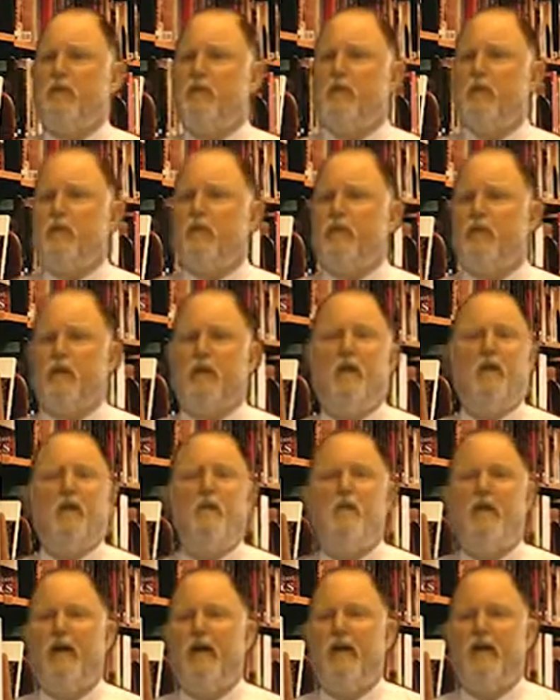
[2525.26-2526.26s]
number in. Oh
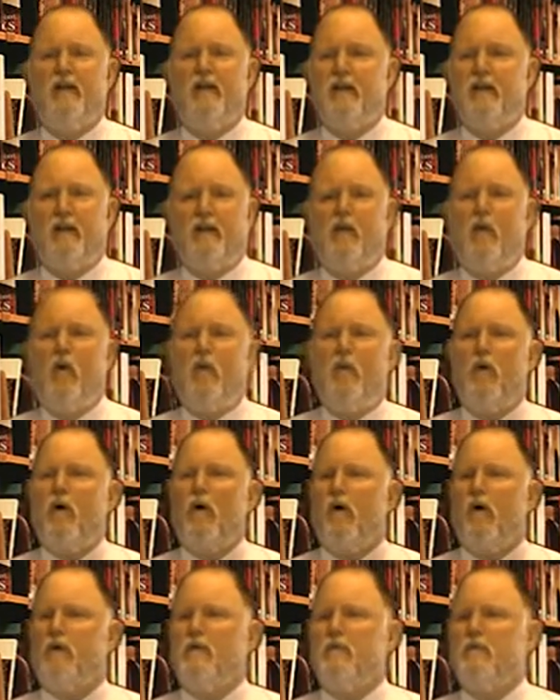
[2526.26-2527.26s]
my, it won't
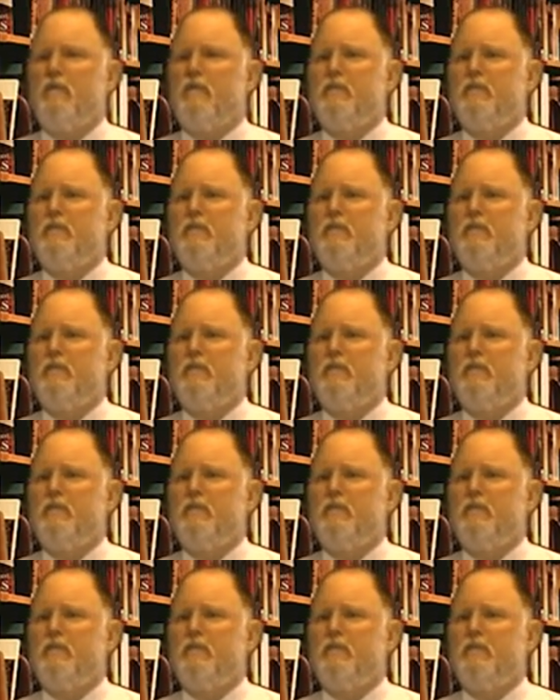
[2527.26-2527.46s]
work.